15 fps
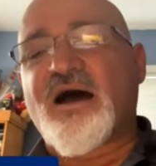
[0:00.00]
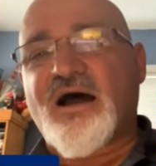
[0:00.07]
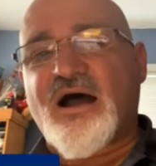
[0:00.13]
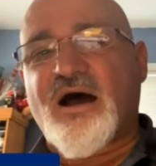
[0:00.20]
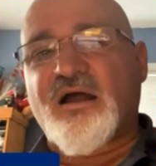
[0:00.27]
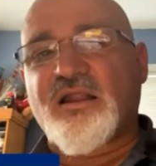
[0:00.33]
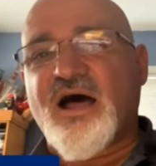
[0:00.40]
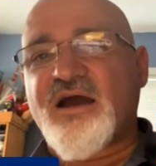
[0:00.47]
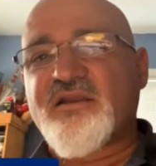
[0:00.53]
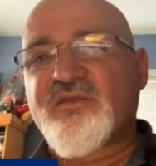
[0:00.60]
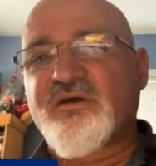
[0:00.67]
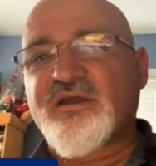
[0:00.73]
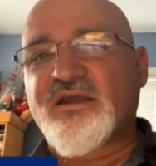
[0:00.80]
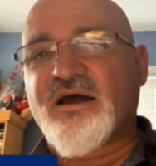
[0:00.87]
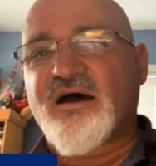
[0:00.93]
a lot of
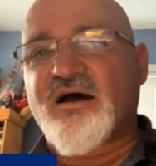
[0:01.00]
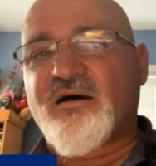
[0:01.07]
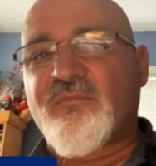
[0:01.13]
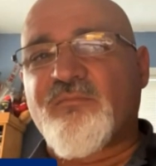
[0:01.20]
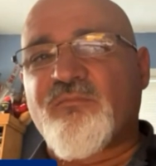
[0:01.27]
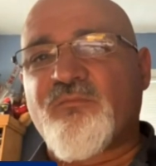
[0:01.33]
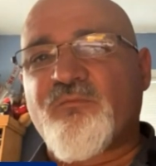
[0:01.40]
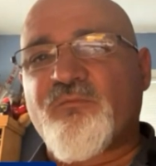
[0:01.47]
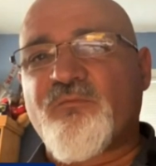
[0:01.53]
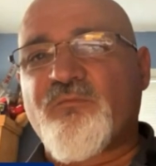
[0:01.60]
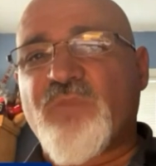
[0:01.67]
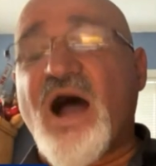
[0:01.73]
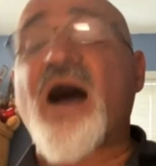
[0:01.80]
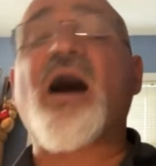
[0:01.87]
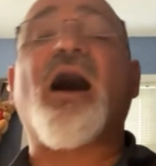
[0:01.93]
the
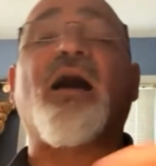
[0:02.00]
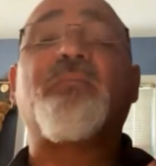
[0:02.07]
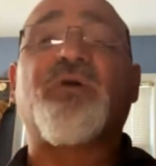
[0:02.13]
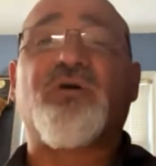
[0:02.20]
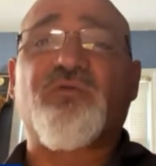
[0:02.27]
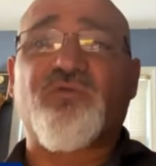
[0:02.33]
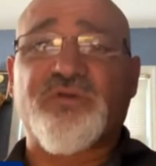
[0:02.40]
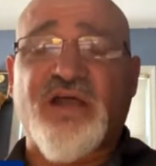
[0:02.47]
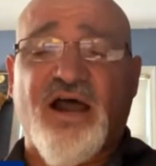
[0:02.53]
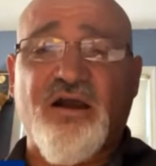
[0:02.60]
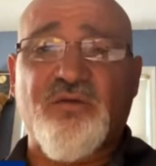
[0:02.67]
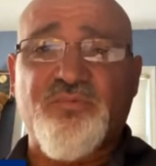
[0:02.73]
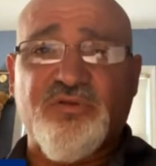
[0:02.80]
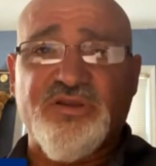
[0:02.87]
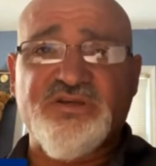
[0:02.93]
I'm a
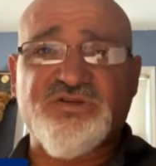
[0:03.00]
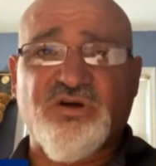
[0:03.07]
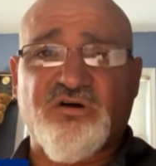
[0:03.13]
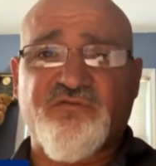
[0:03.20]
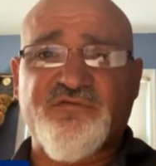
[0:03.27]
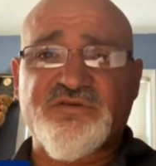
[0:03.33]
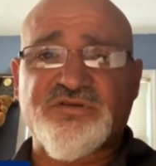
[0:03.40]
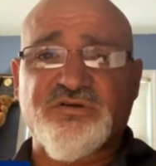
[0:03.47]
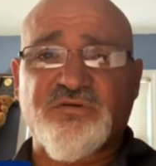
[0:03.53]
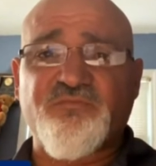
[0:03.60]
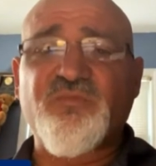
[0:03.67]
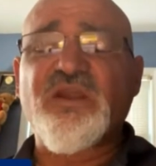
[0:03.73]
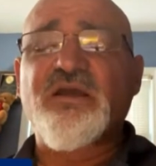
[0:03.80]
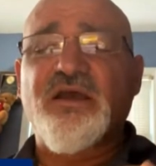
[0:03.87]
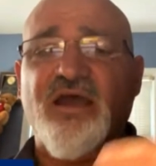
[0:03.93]
retired police officer,
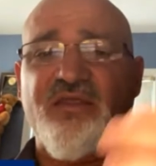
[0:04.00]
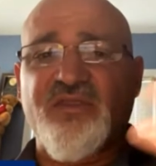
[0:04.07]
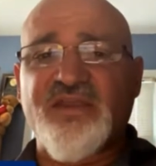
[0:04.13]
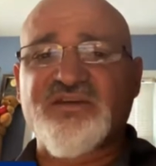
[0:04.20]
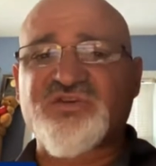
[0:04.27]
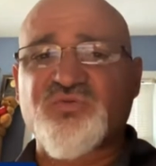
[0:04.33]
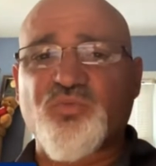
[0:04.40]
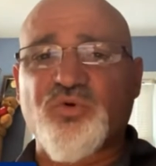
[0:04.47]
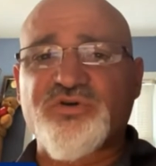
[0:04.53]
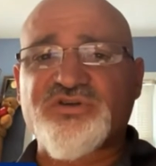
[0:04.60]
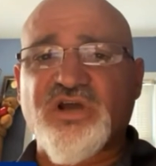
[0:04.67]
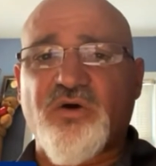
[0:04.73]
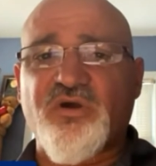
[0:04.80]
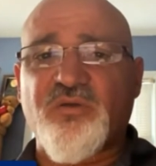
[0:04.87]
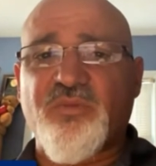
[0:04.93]
and this was
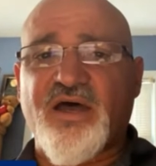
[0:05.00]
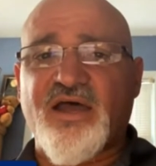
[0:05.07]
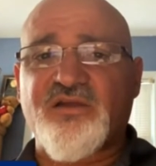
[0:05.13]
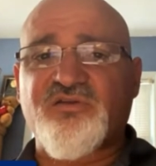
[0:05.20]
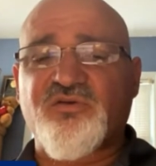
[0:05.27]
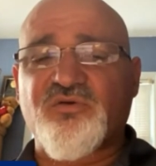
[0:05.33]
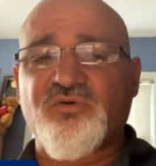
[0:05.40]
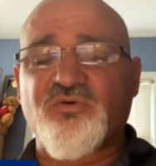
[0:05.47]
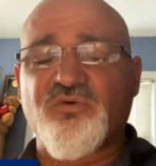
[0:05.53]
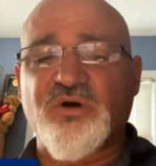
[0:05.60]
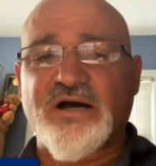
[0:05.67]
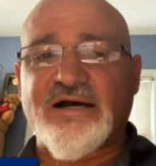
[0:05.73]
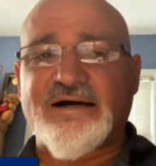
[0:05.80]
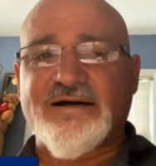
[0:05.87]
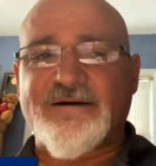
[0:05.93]
going back to
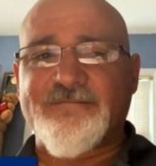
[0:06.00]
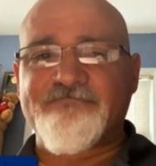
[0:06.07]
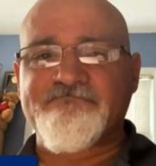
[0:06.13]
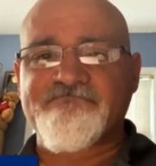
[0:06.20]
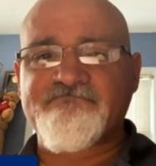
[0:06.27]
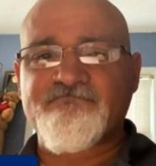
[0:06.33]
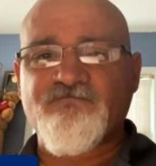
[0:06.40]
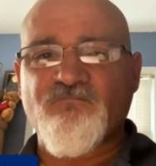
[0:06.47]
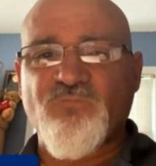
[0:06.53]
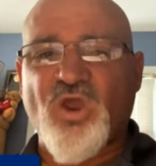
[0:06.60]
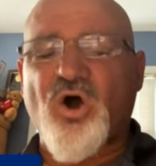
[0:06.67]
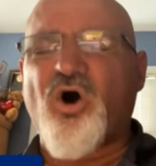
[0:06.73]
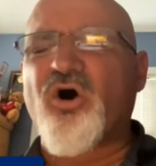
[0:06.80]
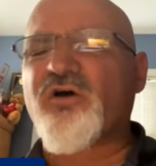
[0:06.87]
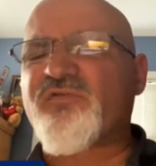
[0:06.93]

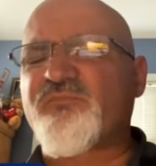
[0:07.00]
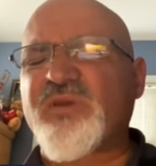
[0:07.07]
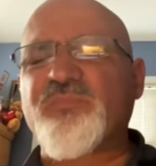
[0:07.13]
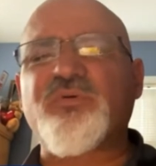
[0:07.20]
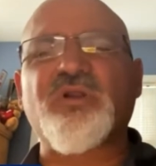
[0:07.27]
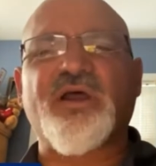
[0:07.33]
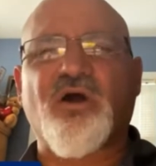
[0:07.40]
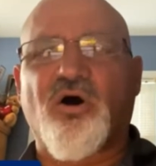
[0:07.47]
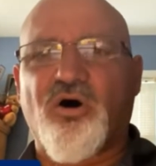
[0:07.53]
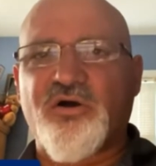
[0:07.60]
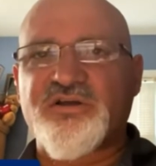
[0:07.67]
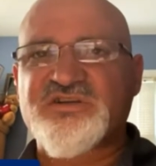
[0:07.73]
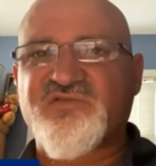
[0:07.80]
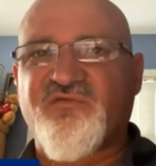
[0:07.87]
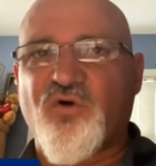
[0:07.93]
all people like
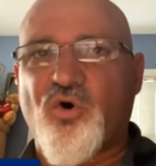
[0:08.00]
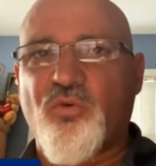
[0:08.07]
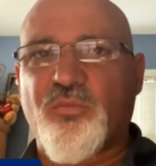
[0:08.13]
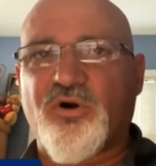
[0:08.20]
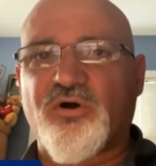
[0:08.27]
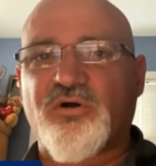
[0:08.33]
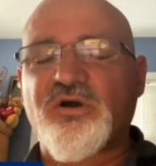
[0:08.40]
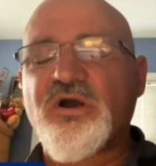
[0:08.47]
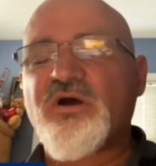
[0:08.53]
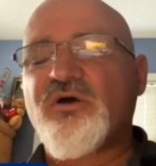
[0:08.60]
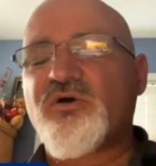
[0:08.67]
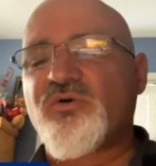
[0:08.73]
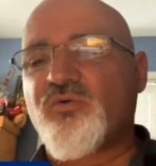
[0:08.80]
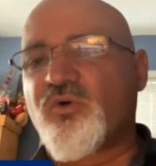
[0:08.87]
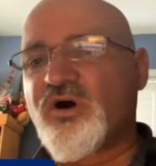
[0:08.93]
August Vollmer,
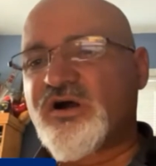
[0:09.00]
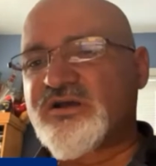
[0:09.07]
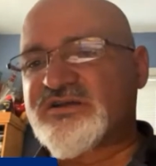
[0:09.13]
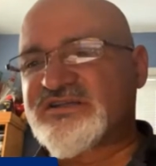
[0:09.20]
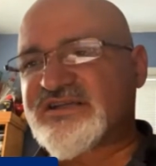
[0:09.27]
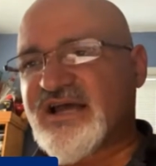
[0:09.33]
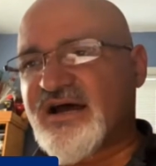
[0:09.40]
who was